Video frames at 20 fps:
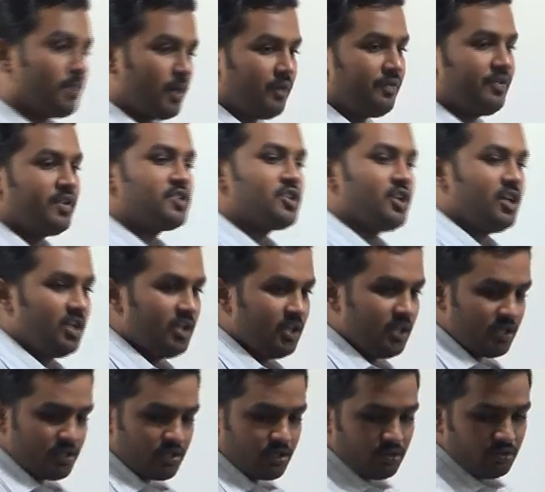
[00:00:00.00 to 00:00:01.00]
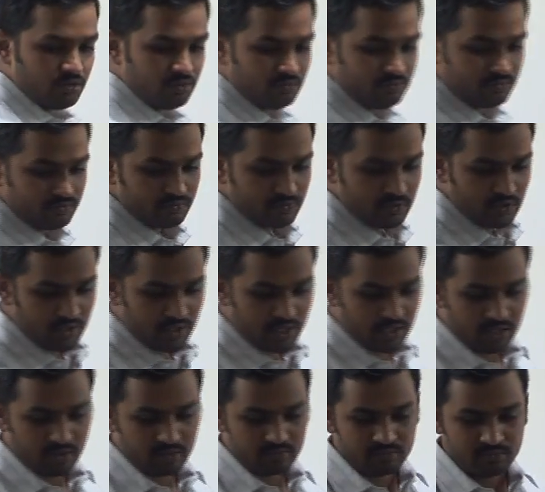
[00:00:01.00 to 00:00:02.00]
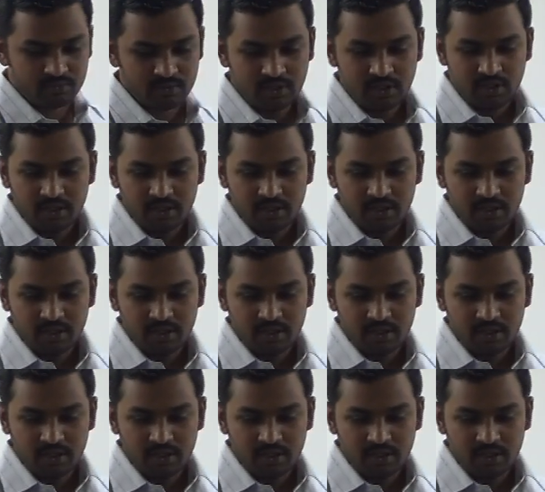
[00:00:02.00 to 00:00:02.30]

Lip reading: their profit sharing ratio, right off,